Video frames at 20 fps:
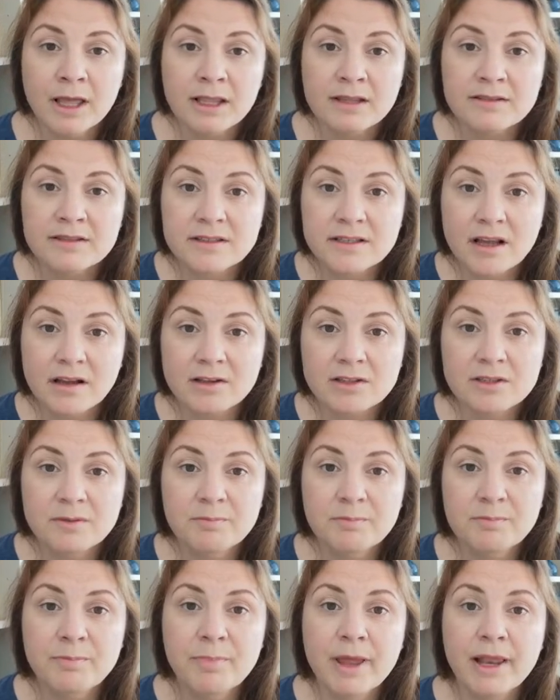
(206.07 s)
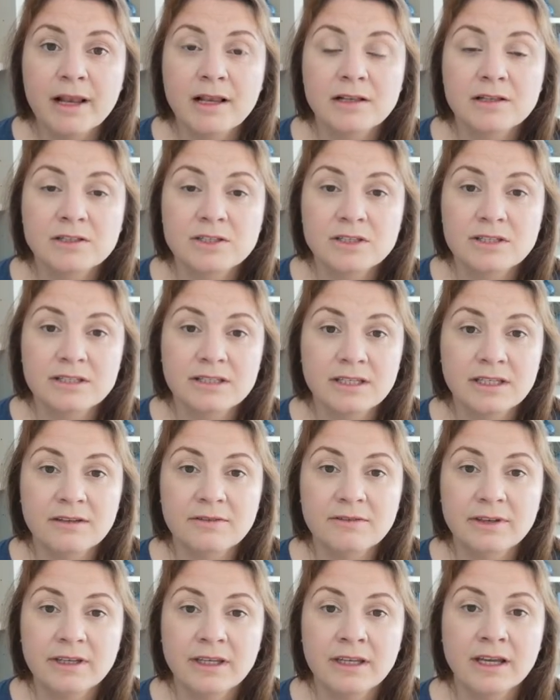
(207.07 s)
start to build your
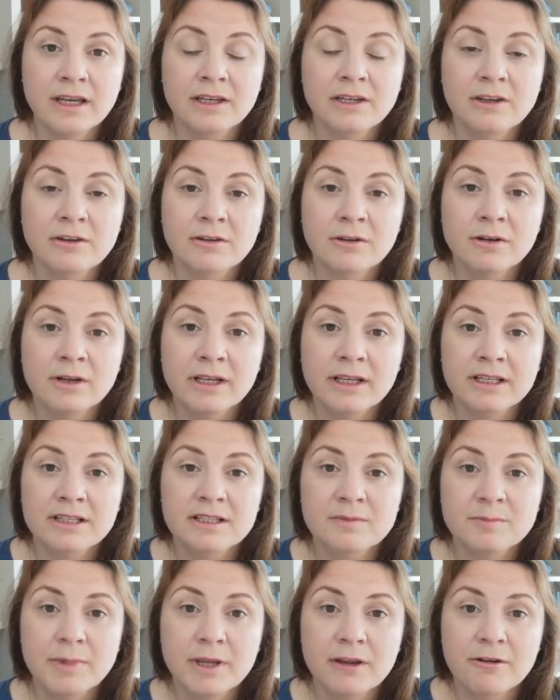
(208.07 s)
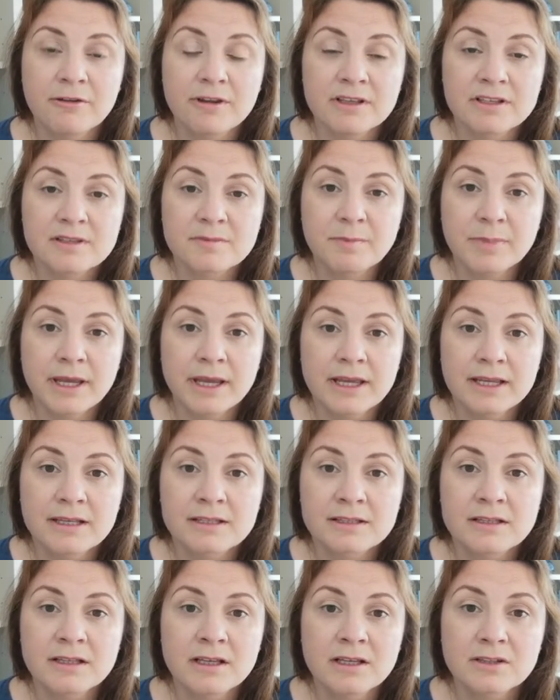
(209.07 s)
CV and your experience
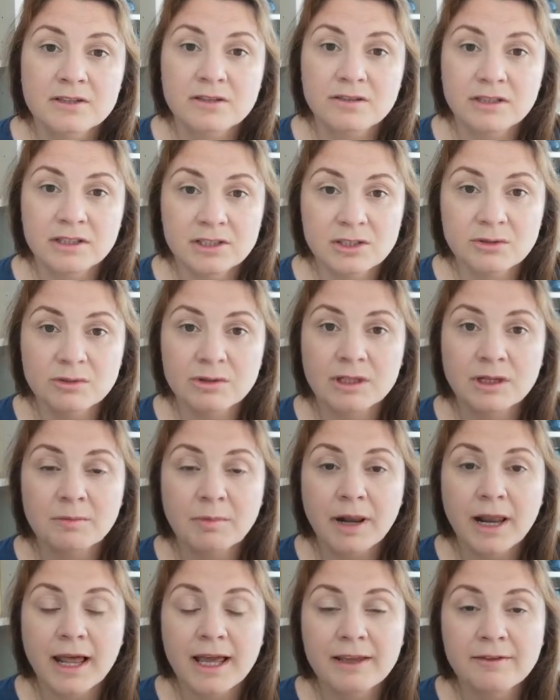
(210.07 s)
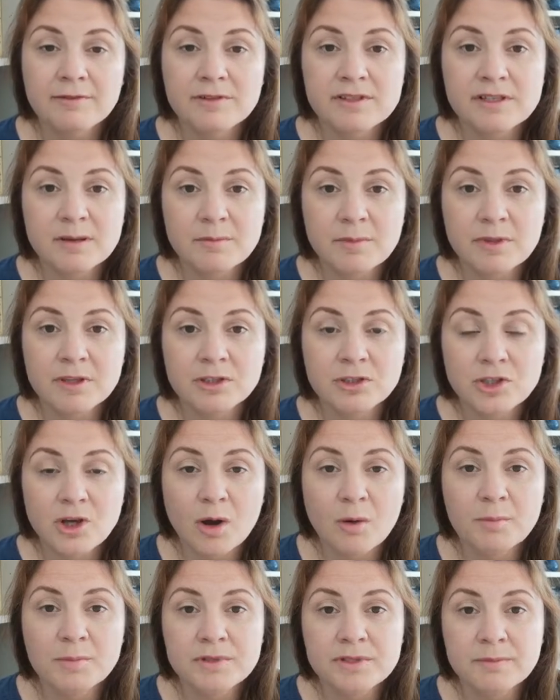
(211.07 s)
base so that you can apply for some of the
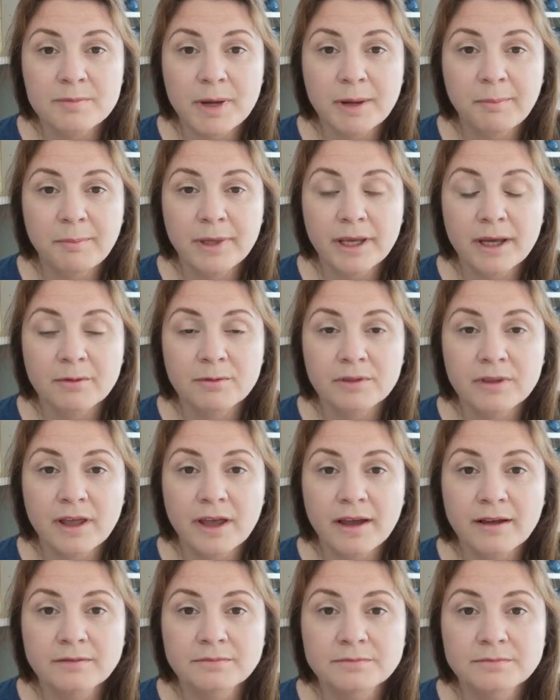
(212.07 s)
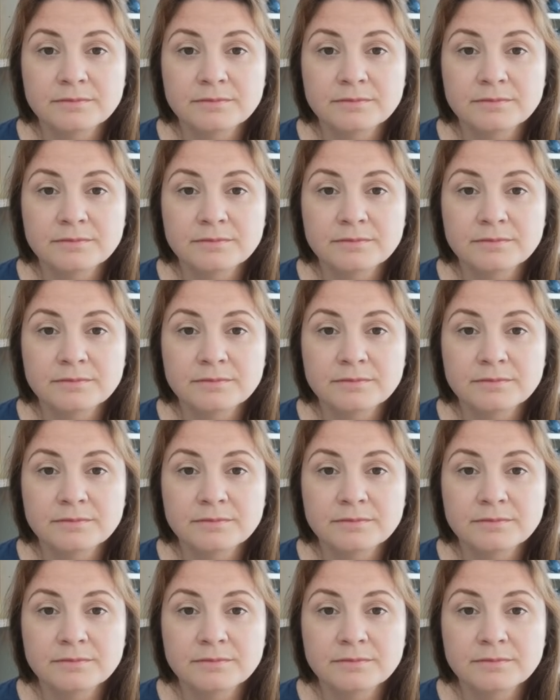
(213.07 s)
jobs that might be out there.